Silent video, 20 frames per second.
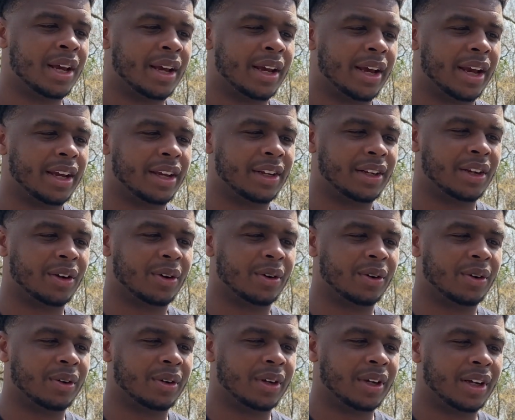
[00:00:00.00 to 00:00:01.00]
And, you
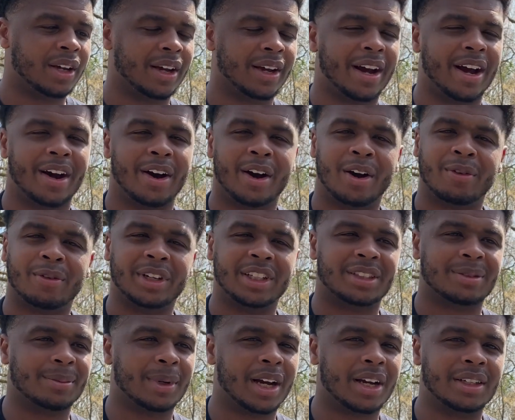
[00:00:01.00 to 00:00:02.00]
know, I always
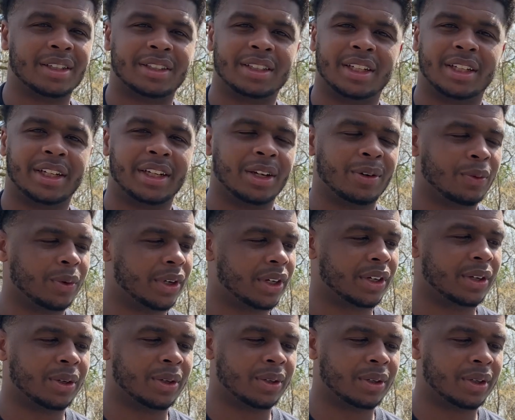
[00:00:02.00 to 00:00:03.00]
smiled and just kept
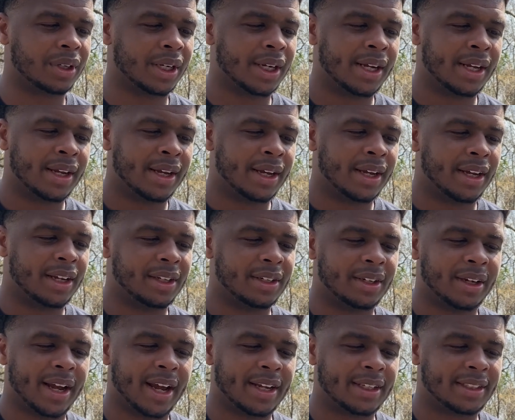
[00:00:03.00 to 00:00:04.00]
working hard. And you
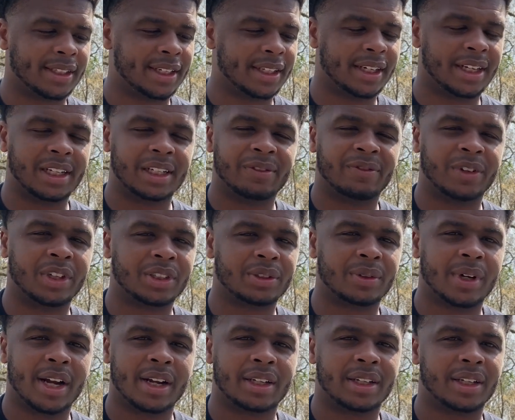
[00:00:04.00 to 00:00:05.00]
know, any
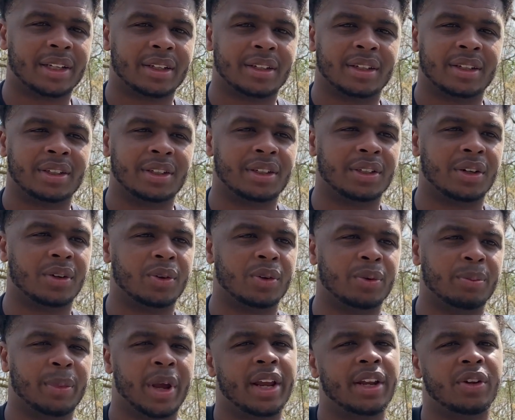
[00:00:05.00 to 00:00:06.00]
individual out there, you know,
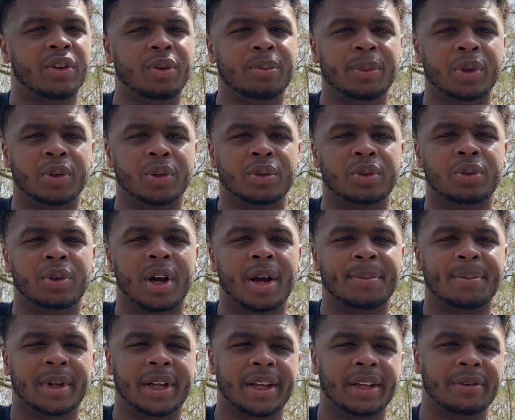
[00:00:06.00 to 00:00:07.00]
who may knew me or who I
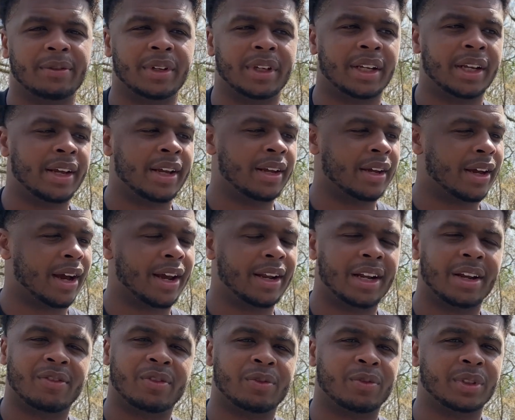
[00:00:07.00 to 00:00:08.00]
played with, I
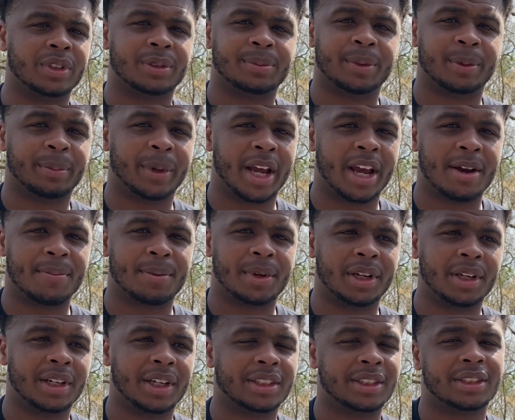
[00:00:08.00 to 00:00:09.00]
never was a bad
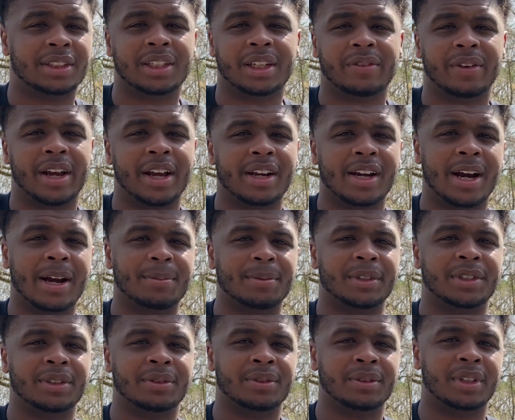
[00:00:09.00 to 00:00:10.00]
player. I just never had an
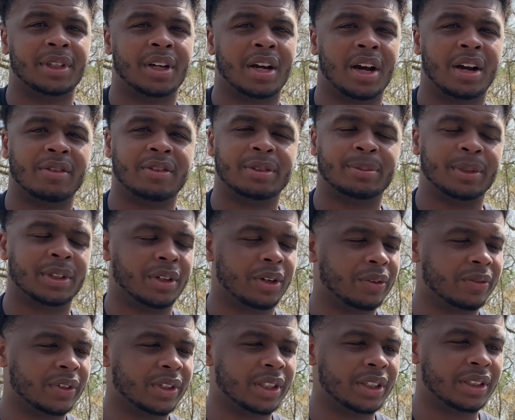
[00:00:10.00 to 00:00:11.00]
opportunity. I always been
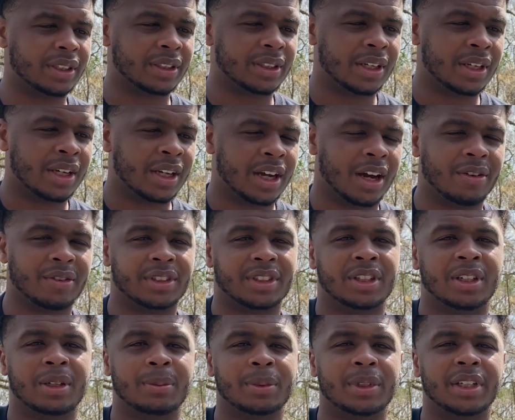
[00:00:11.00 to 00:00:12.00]
overlooked. I was a
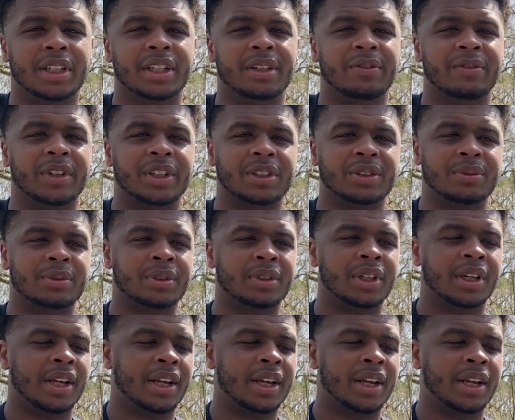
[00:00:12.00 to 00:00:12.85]
humble individual,